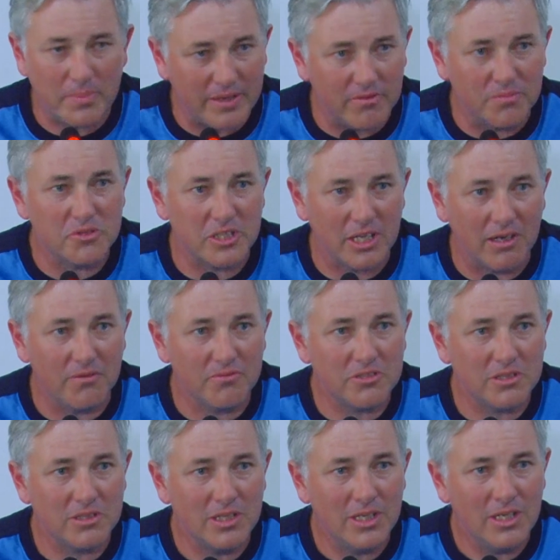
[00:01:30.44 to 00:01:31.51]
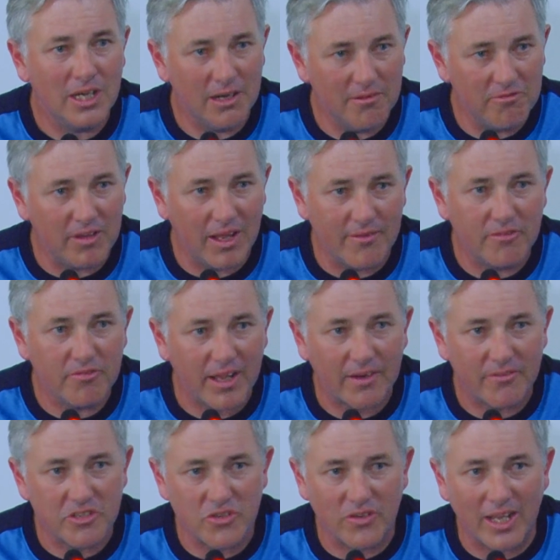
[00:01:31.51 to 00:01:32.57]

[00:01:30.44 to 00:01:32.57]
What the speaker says: be themselves and fly the flag for Sri